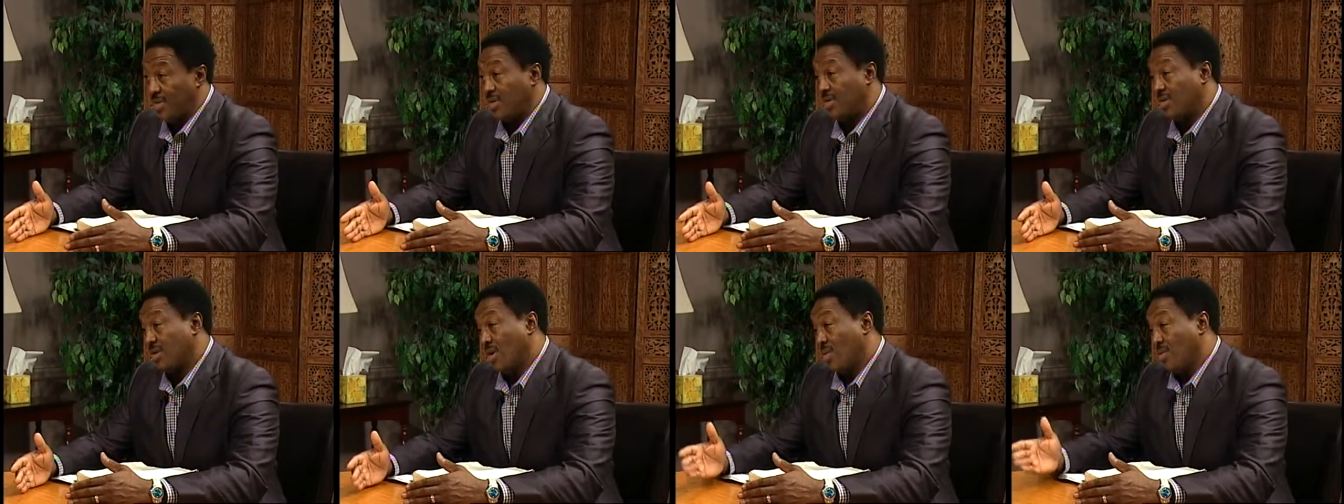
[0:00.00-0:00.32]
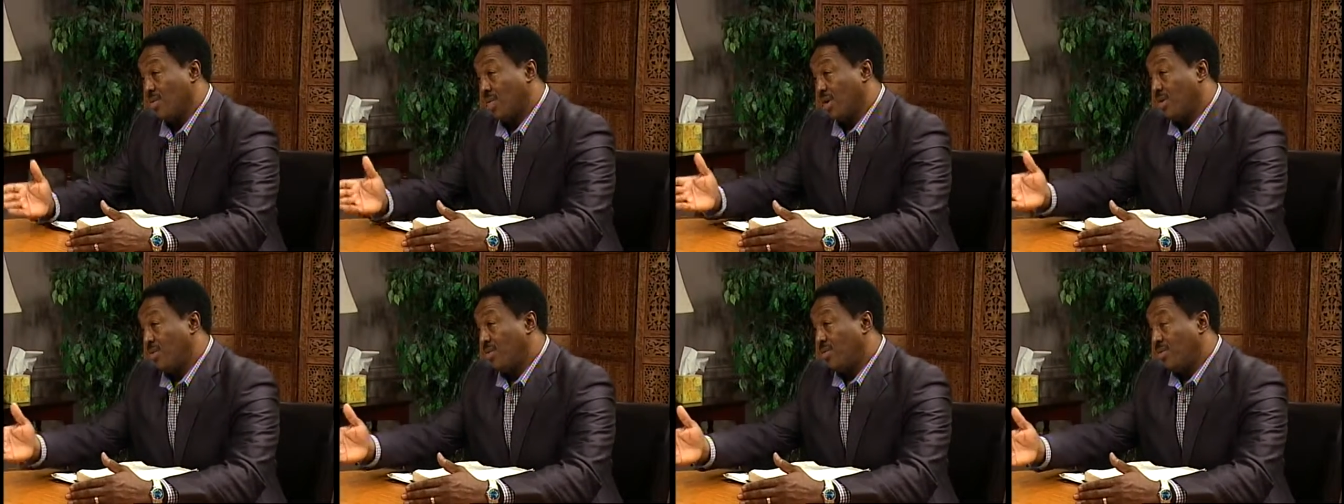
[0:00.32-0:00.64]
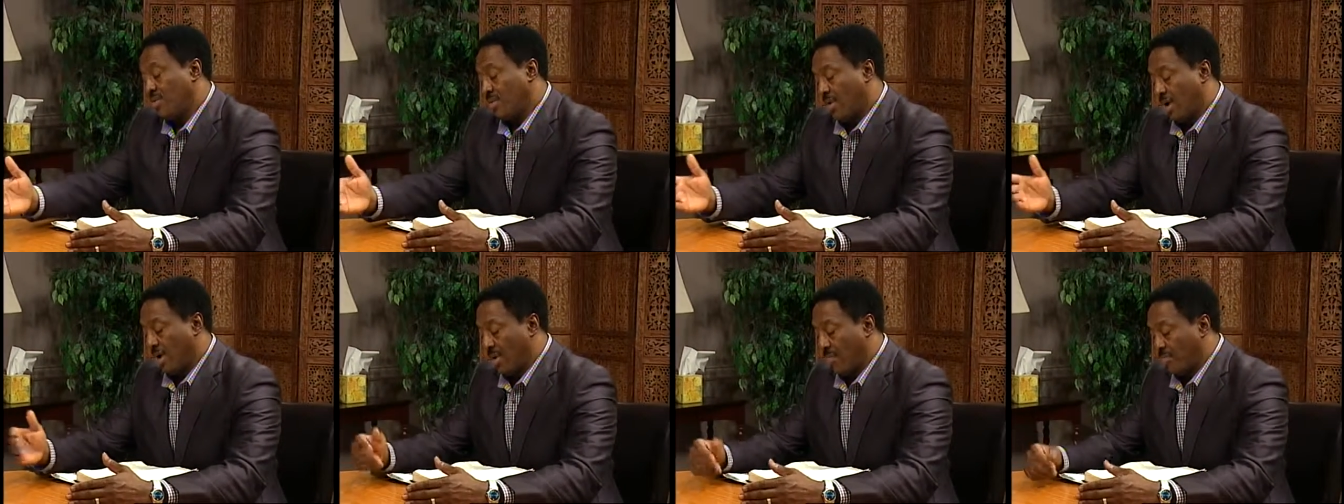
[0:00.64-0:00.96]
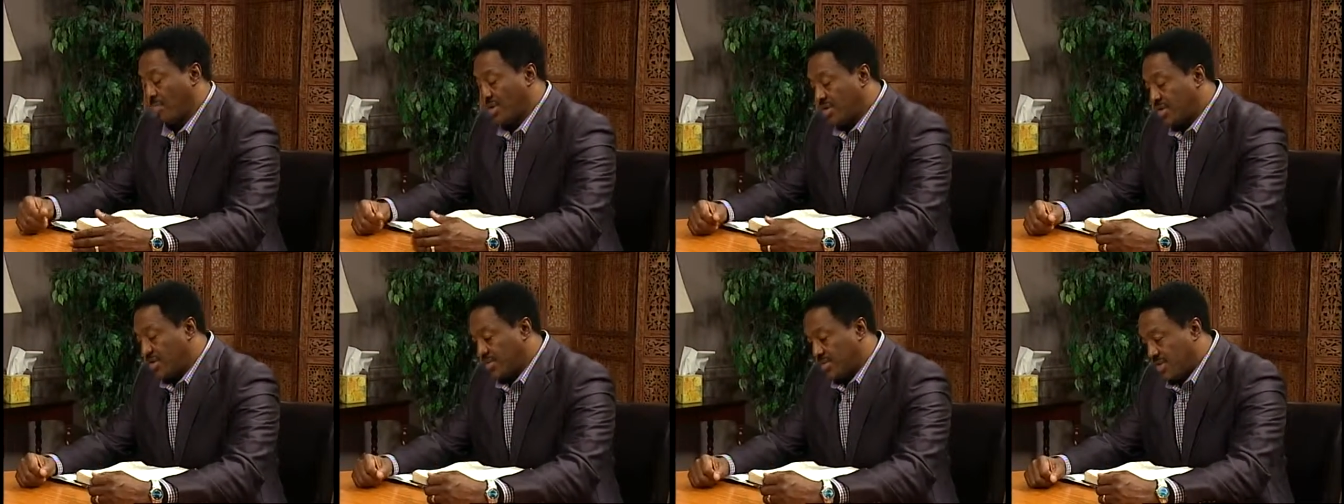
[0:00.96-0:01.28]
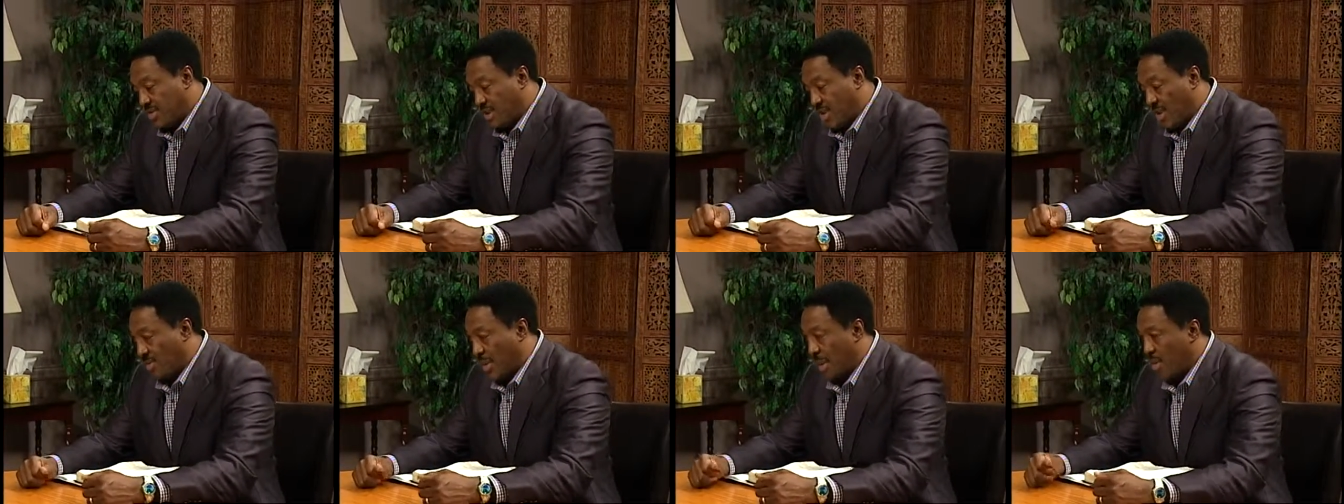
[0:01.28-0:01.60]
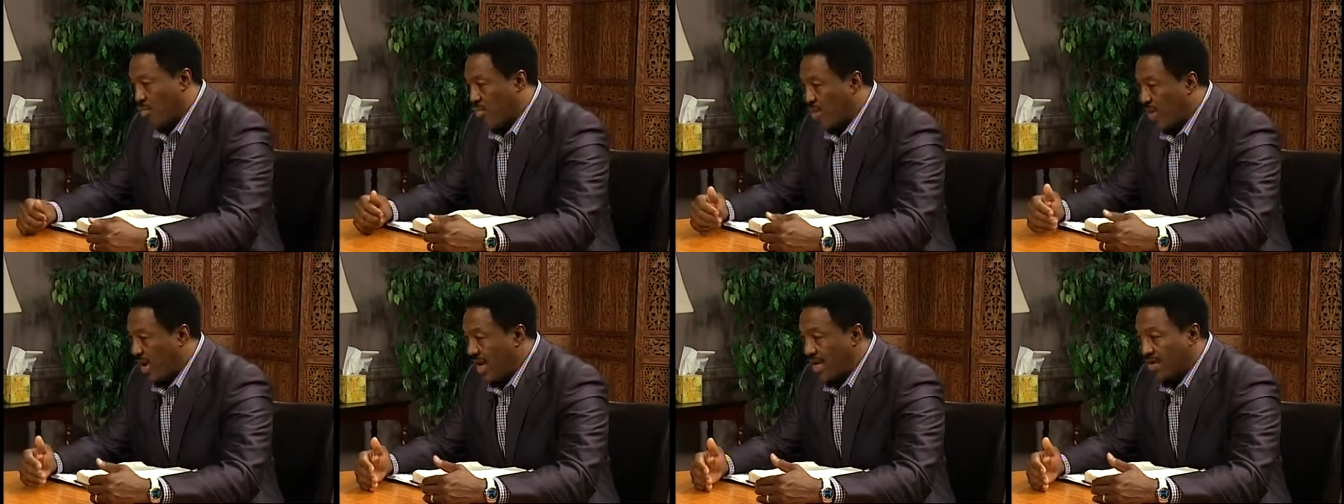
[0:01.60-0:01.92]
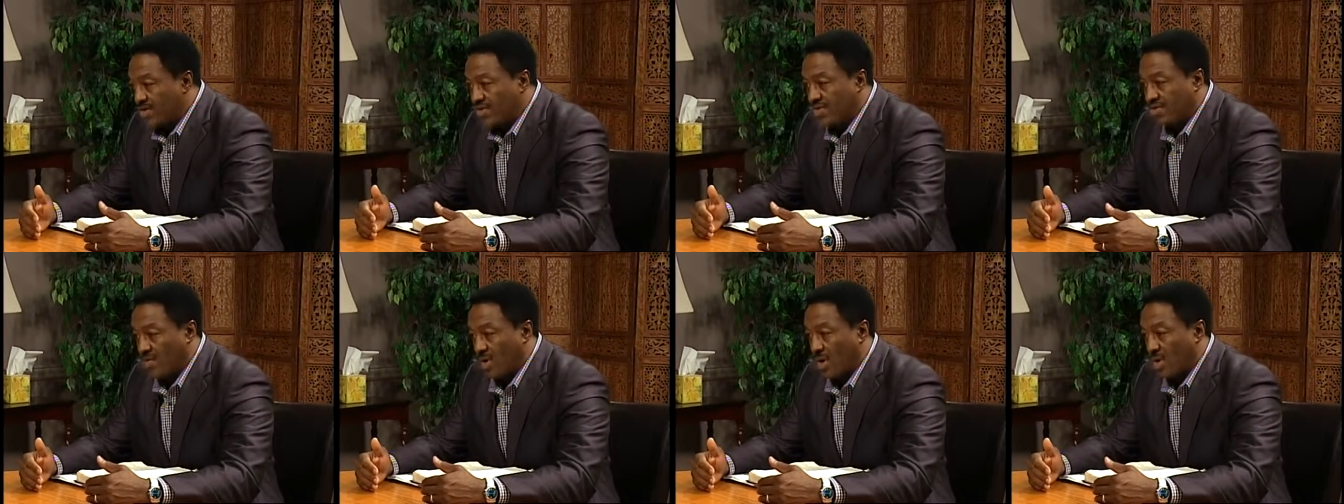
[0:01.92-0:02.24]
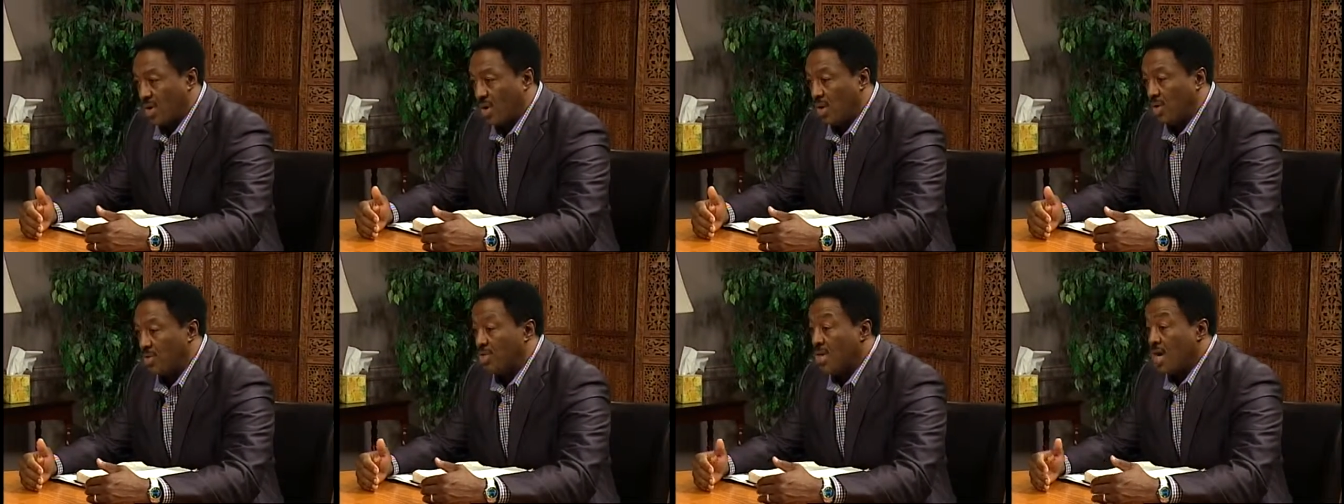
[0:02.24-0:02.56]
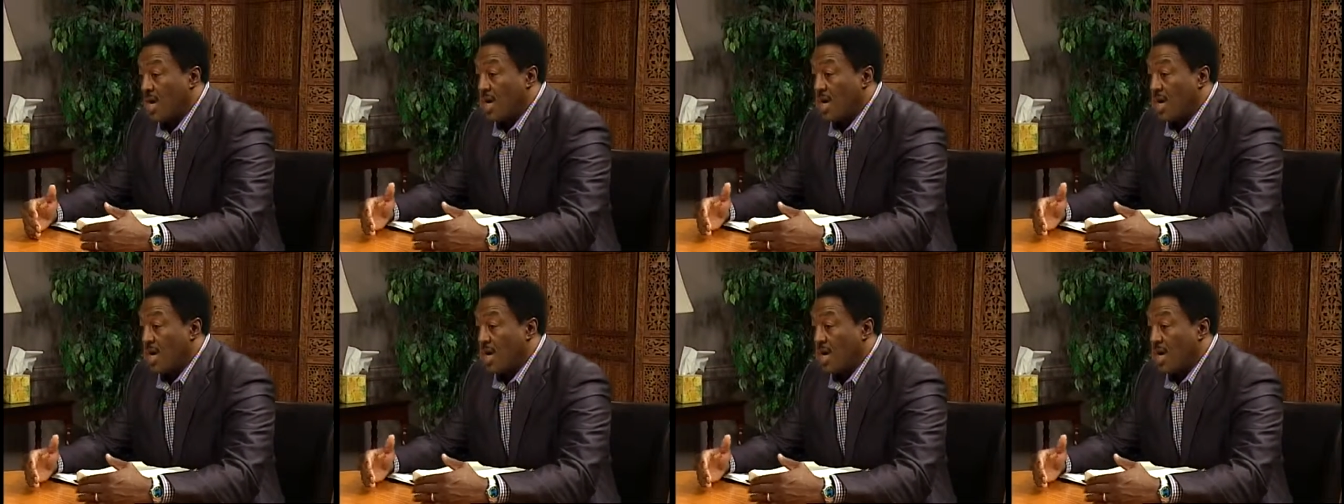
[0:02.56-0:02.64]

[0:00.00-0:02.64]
So when you, uh, Bishop said about breaking strongholds,